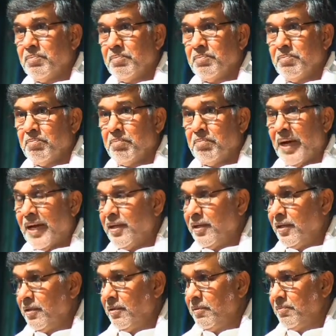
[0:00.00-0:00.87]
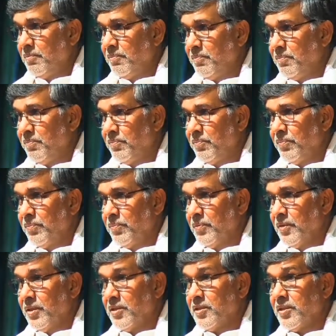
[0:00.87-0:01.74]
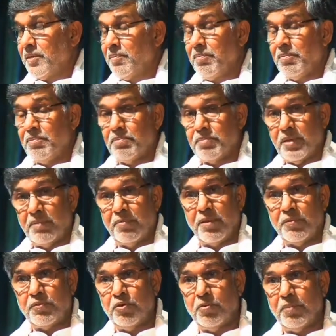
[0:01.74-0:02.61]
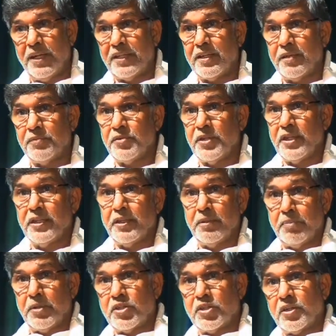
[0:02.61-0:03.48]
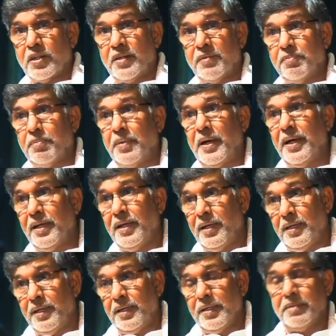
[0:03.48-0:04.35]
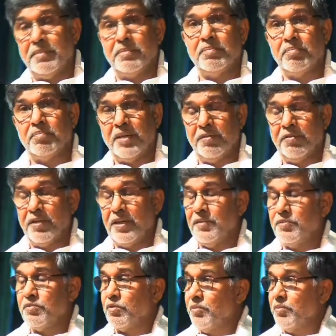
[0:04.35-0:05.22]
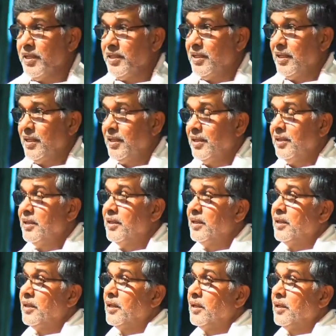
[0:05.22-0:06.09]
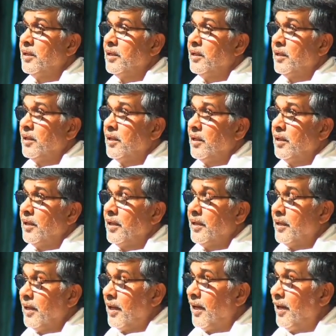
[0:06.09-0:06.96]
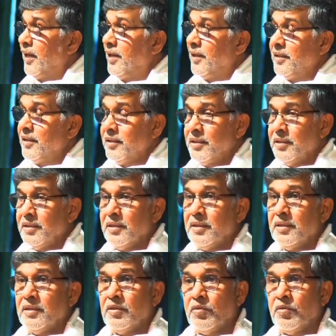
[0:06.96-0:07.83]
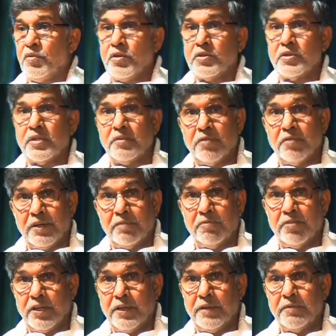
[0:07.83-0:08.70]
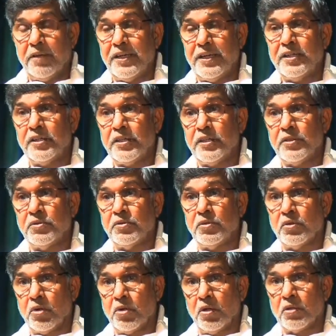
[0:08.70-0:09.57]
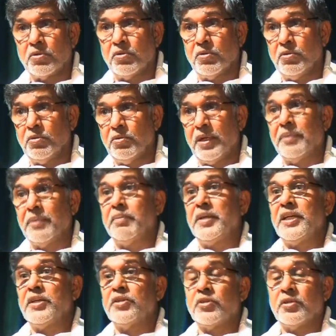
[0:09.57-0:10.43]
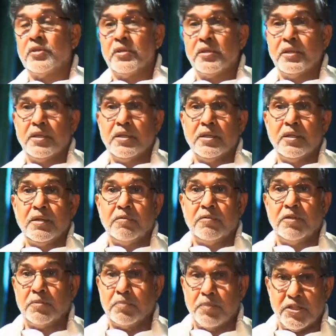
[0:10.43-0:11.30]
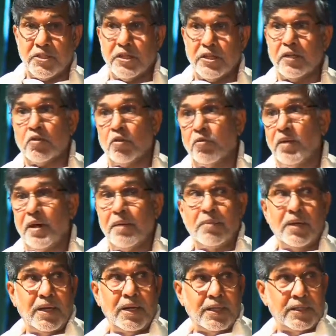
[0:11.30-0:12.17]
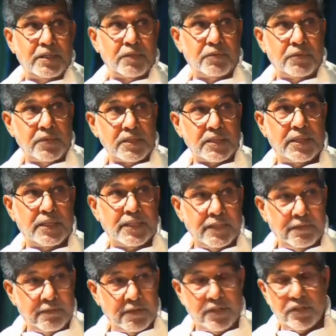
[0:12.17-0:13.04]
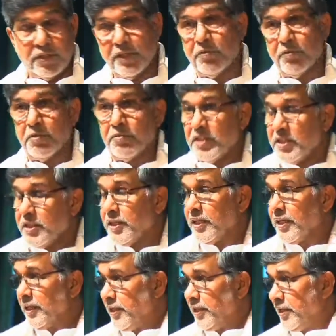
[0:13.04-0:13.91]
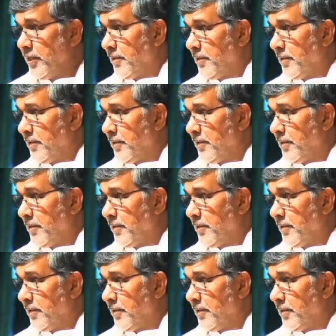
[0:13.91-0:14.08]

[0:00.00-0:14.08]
Payal. And some of you might have seen the picture of Payal and my wife Sumedha. And I were invited to talk to and meet with President Obama and the First Lady when they were visiting India.